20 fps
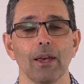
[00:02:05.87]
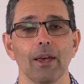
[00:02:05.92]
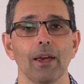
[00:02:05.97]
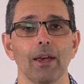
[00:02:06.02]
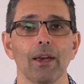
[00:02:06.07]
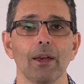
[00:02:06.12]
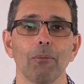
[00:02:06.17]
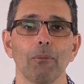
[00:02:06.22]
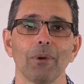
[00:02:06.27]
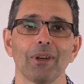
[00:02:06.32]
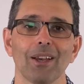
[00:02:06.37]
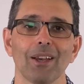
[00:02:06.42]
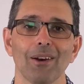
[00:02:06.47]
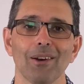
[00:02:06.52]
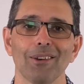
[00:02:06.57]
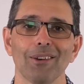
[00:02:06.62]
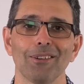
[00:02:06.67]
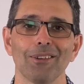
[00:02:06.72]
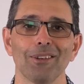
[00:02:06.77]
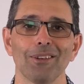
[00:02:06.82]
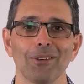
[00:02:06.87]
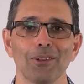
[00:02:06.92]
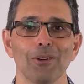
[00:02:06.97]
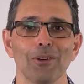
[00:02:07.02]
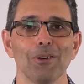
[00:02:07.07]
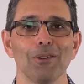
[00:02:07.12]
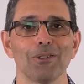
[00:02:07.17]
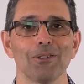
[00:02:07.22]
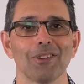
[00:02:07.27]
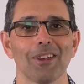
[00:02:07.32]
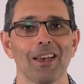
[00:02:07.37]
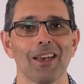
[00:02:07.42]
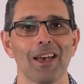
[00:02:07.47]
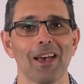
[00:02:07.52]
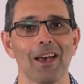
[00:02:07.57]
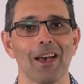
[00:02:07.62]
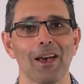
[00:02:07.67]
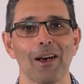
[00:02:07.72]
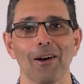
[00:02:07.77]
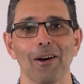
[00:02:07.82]
And we're going to use
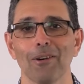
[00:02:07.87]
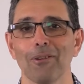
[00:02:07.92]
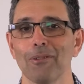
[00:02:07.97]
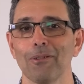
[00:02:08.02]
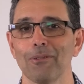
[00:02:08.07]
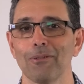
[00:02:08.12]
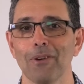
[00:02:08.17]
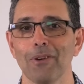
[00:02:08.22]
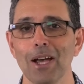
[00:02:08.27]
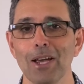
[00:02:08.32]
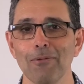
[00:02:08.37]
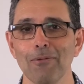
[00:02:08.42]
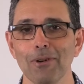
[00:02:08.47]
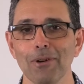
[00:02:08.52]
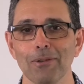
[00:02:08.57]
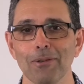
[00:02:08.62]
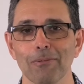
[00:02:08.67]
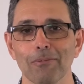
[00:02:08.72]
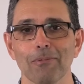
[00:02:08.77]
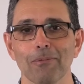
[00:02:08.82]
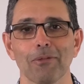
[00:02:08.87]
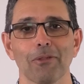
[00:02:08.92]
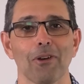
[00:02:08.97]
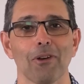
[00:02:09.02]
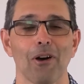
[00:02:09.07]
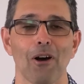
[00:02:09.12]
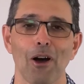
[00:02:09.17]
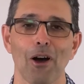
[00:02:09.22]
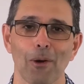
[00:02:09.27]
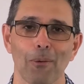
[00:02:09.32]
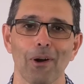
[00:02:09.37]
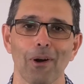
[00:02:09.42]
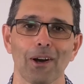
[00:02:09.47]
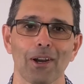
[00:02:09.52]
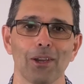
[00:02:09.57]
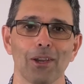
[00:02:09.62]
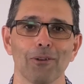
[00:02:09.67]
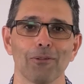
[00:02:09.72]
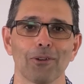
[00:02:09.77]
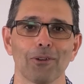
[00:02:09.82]
our favourite, the
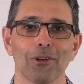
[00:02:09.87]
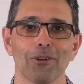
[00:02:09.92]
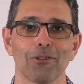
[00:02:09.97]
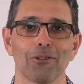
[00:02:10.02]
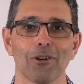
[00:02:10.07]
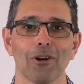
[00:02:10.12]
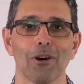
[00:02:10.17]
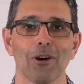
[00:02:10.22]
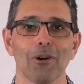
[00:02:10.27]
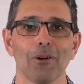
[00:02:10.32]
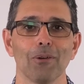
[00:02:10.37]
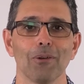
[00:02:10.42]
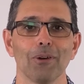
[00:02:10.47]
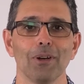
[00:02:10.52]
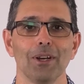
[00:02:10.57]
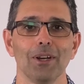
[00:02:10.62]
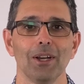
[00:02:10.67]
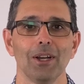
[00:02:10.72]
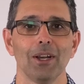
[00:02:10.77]
hierarchy of control.